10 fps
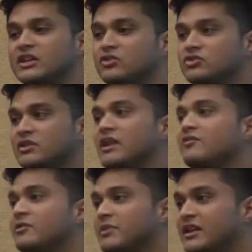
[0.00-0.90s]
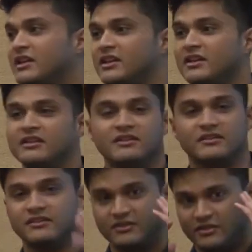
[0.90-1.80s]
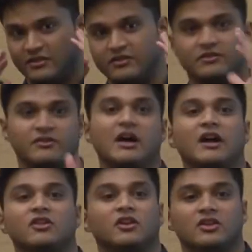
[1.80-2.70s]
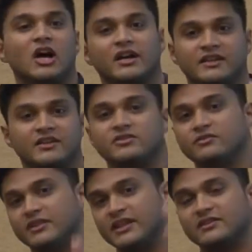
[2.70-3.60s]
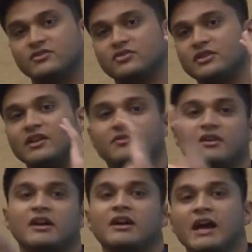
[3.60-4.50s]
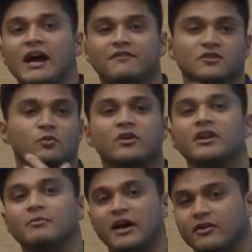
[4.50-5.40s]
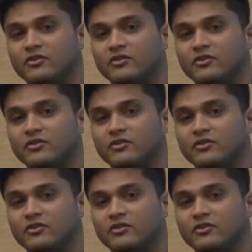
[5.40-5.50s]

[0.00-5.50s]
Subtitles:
that you should never be locked into, things you should never have to worry about.